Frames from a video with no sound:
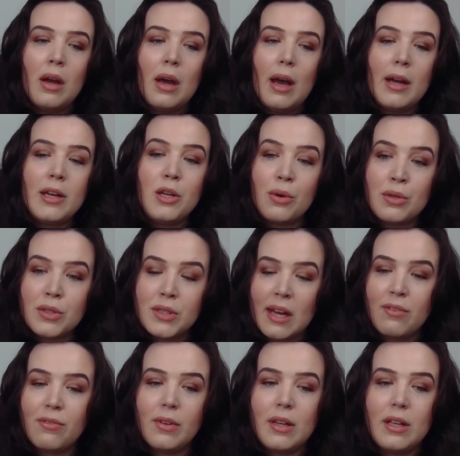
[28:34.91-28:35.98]
And you can
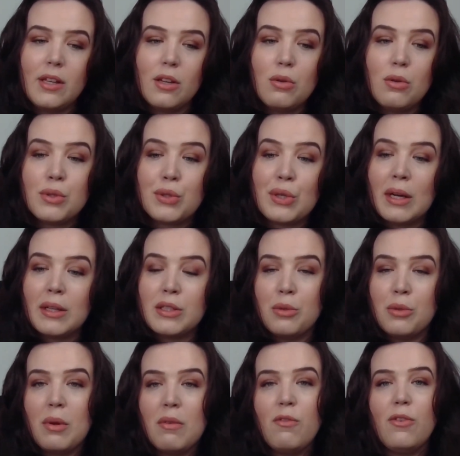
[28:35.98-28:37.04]
definitely use that
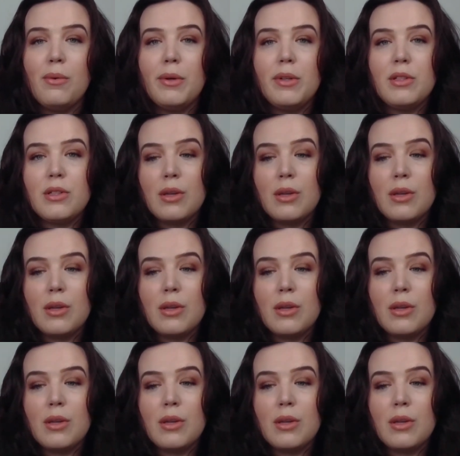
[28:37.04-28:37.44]
to influence